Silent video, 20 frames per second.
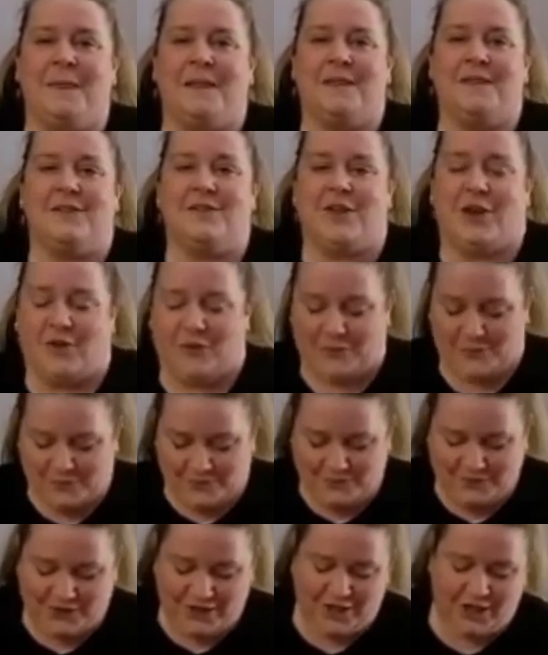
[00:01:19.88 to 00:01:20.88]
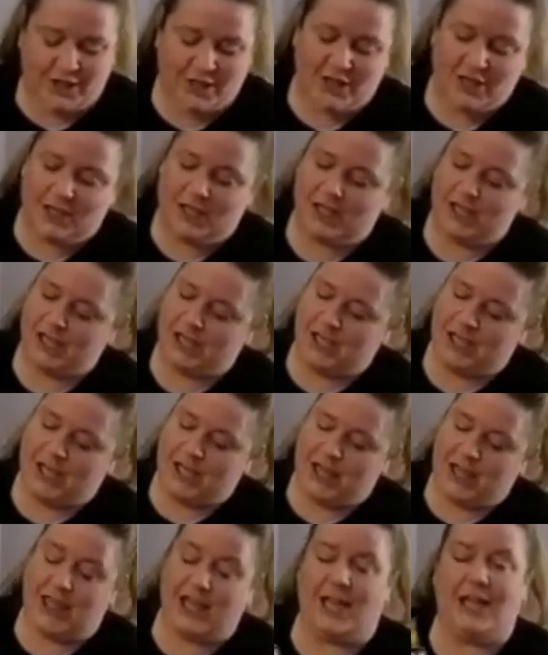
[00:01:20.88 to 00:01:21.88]
So
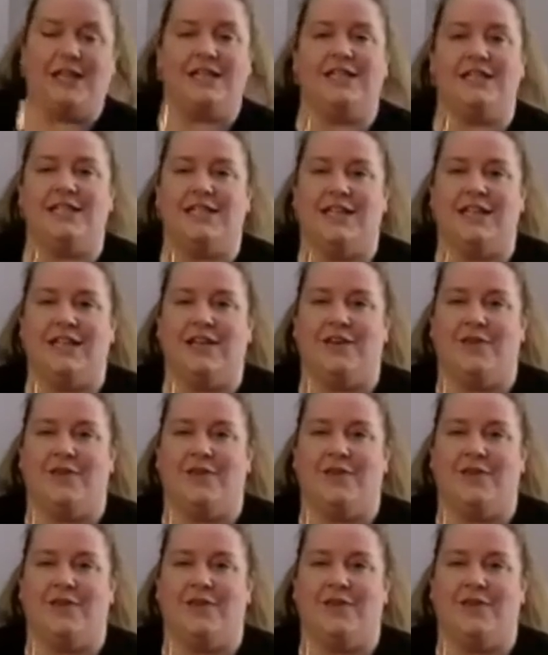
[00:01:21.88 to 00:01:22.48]
this